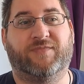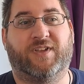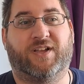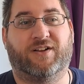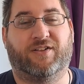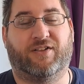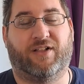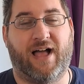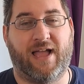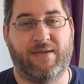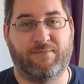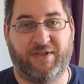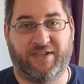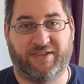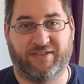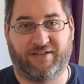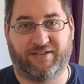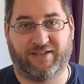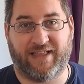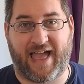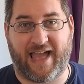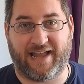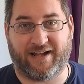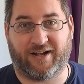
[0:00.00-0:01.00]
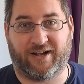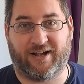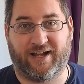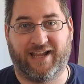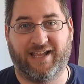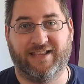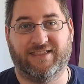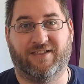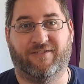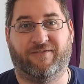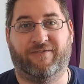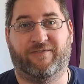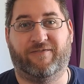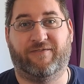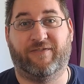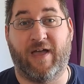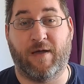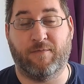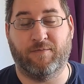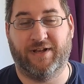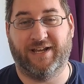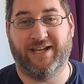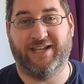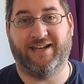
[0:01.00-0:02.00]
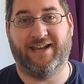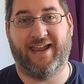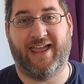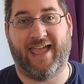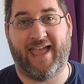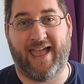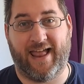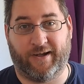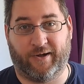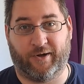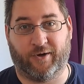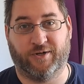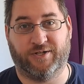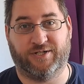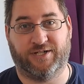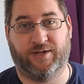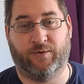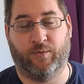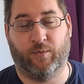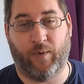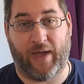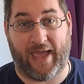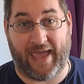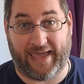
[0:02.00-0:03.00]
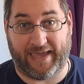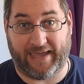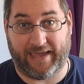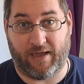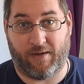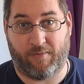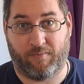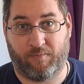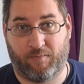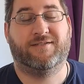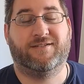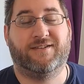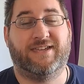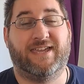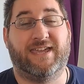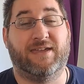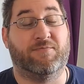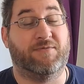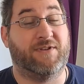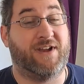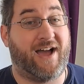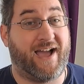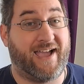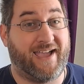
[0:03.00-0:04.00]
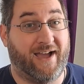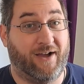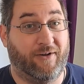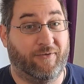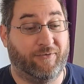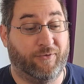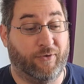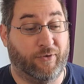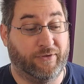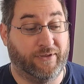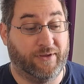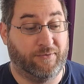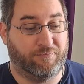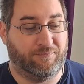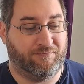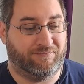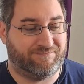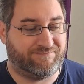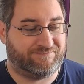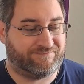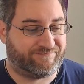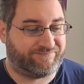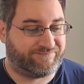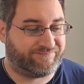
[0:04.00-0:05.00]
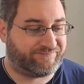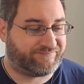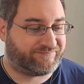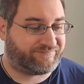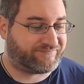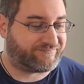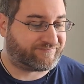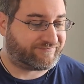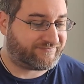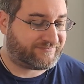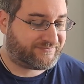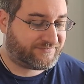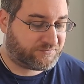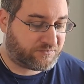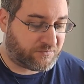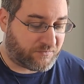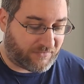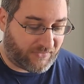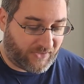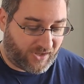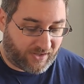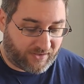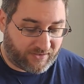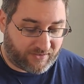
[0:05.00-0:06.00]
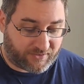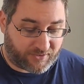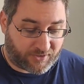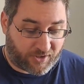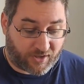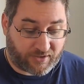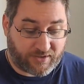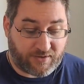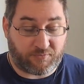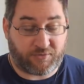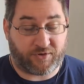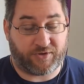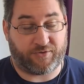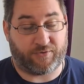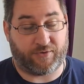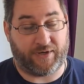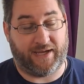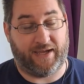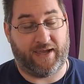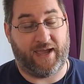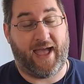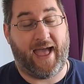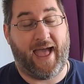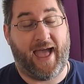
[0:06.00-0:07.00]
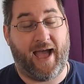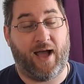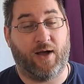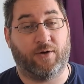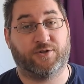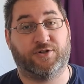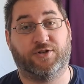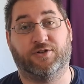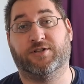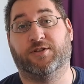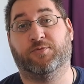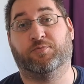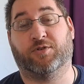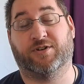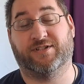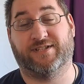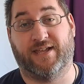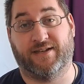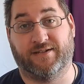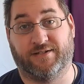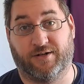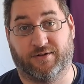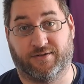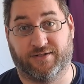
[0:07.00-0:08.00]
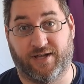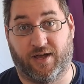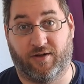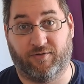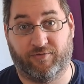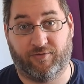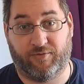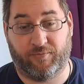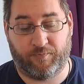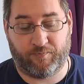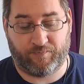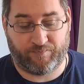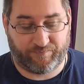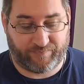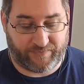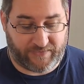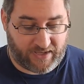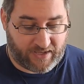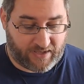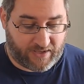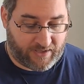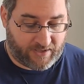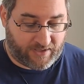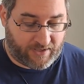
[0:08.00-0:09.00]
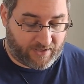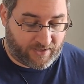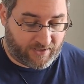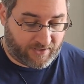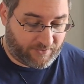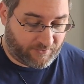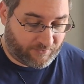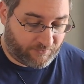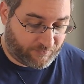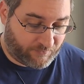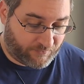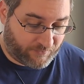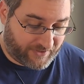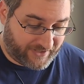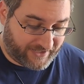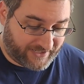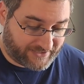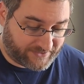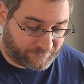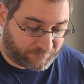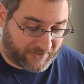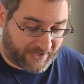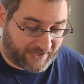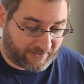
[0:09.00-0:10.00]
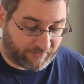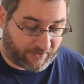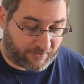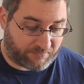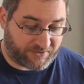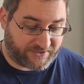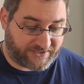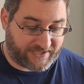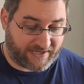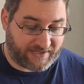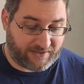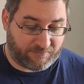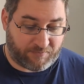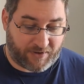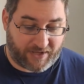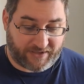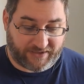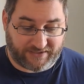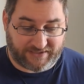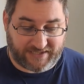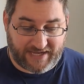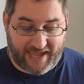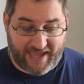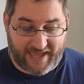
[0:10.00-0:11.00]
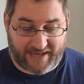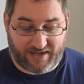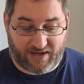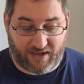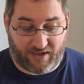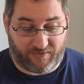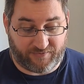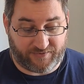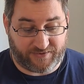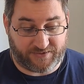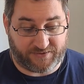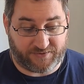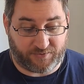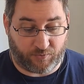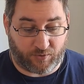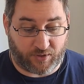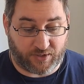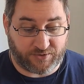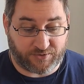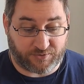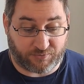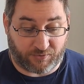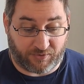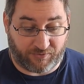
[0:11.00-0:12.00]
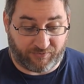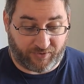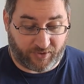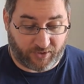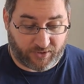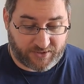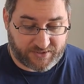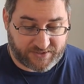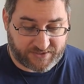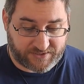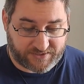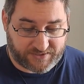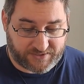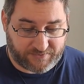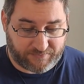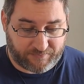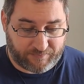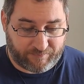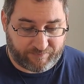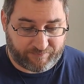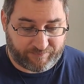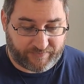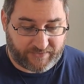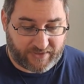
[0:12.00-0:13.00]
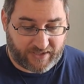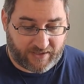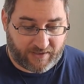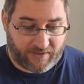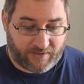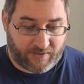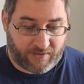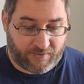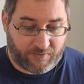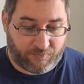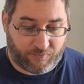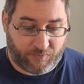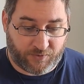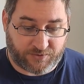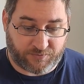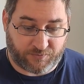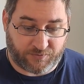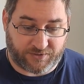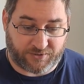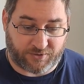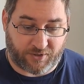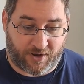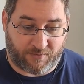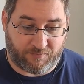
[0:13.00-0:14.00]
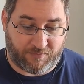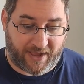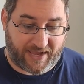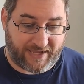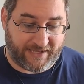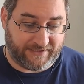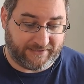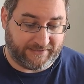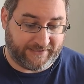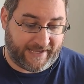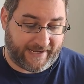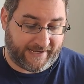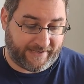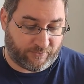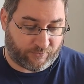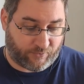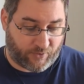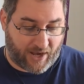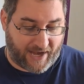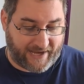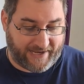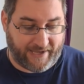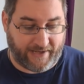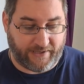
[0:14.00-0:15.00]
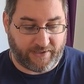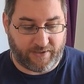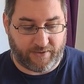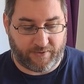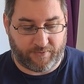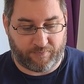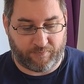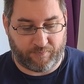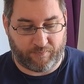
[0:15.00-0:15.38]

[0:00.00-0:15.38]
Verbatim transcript: climbing the ladder in the feminine energy way. Keep an eye out for them. Card number three How should you present yourself? Is being represented by the Ten of Swords reversed, which was drawn by Elaine Ryan.